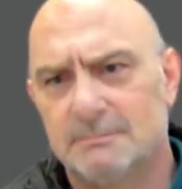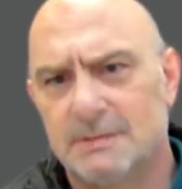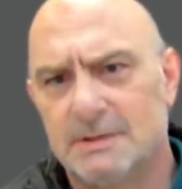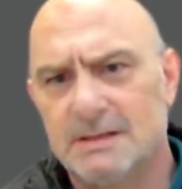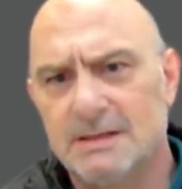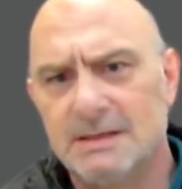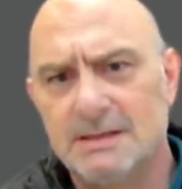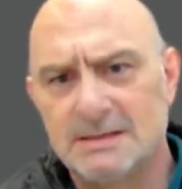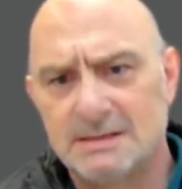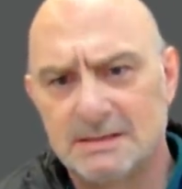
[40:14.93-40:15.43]

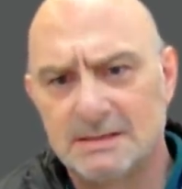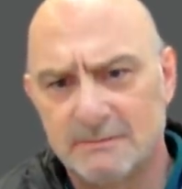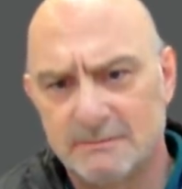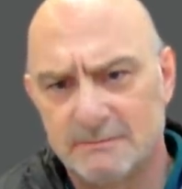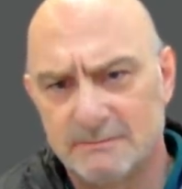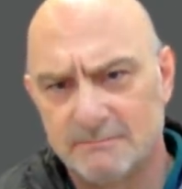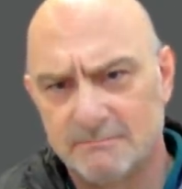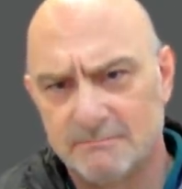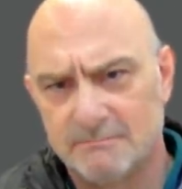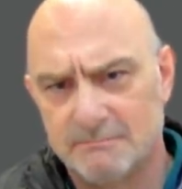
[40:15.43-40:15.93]
It is
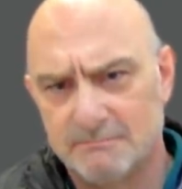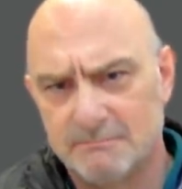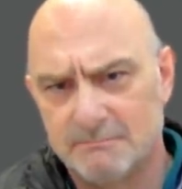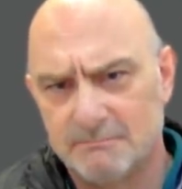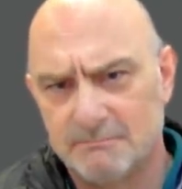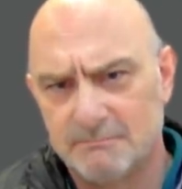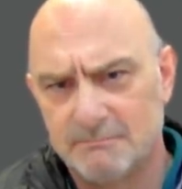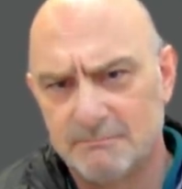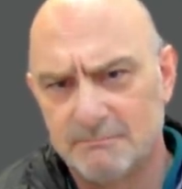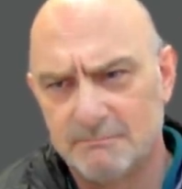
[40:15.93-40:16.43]
a
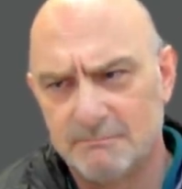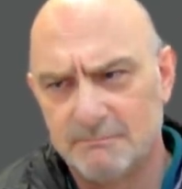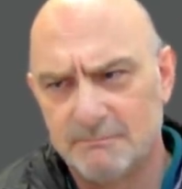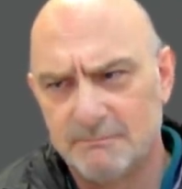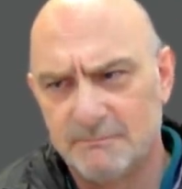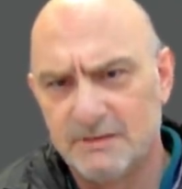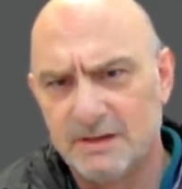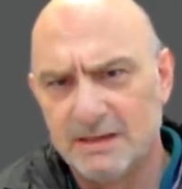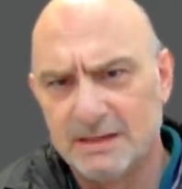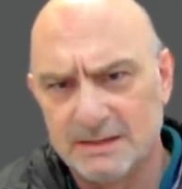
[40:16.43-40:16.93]

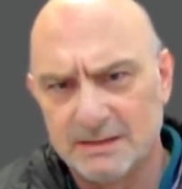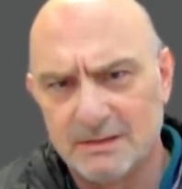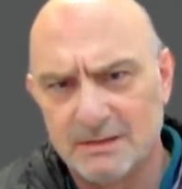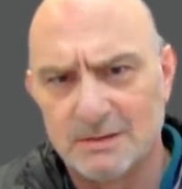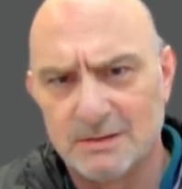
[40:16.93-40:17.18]
fairly